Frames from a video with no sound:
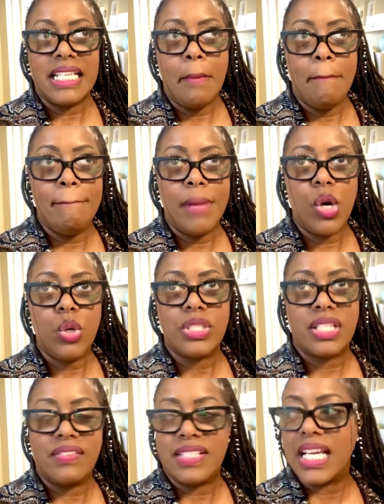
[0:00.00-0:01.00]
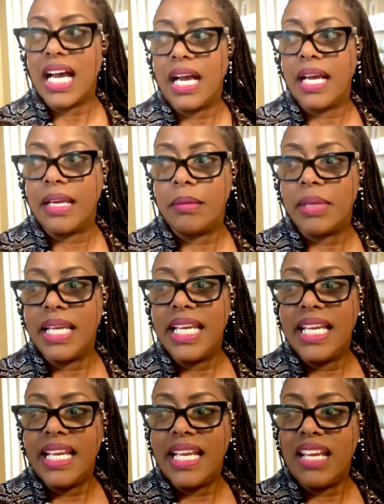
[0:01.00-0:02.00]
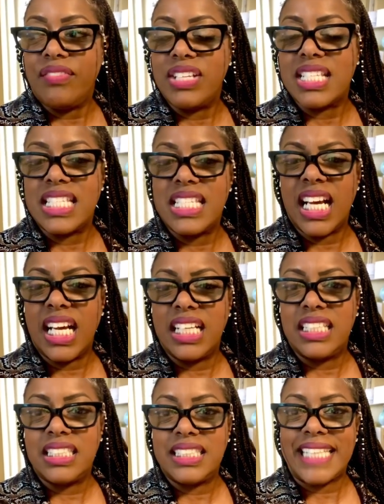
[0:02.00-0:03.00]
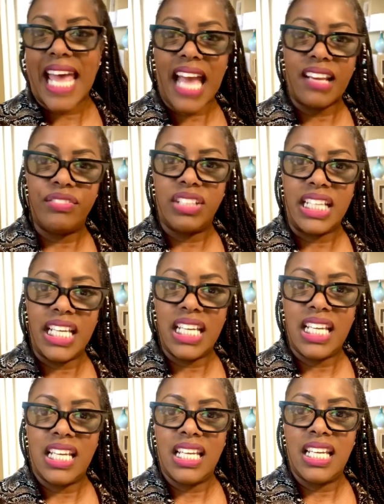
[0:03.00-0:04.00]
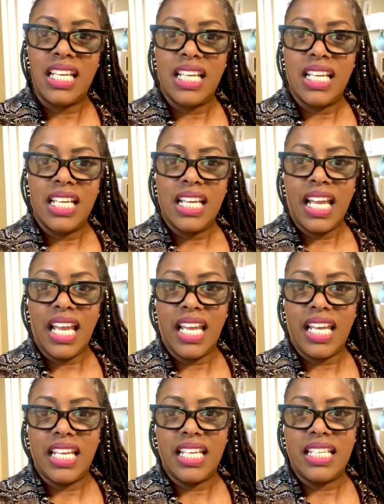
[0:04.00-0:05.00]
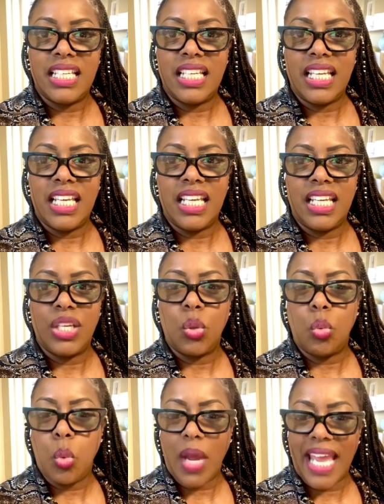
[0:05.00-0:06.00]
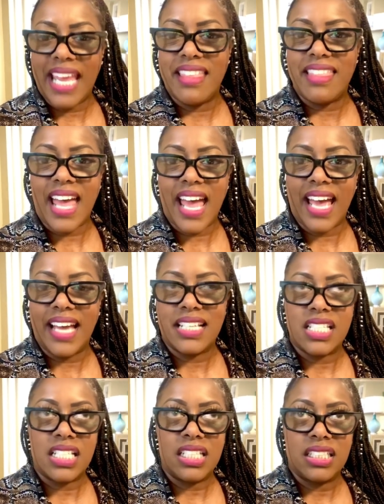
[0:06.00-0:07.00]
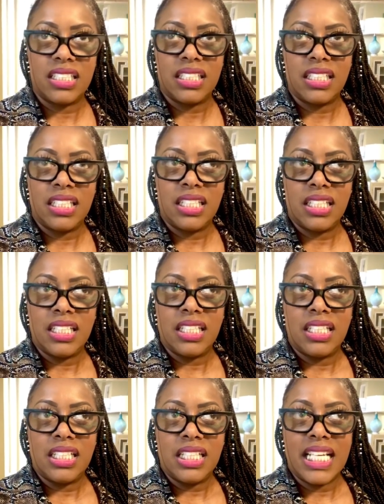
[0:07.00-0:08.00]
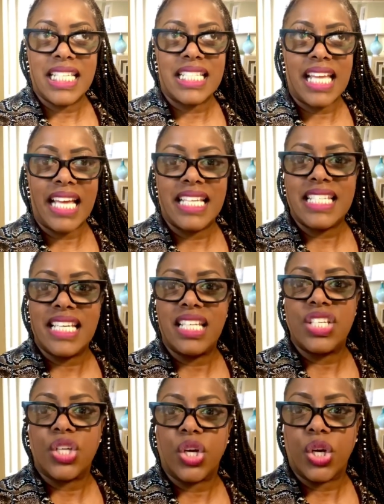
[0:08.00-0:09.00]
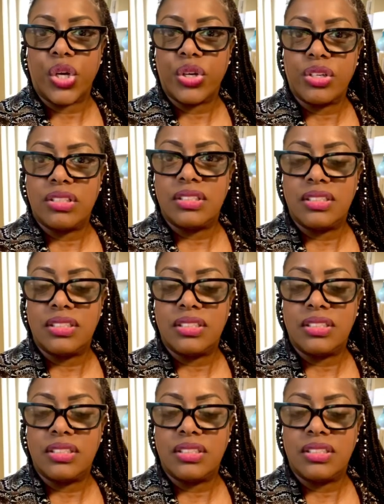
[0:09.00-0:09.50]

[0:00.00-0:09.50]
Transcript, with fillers: most of the time, if it's done tactfully and in a way that is not intended to hurt,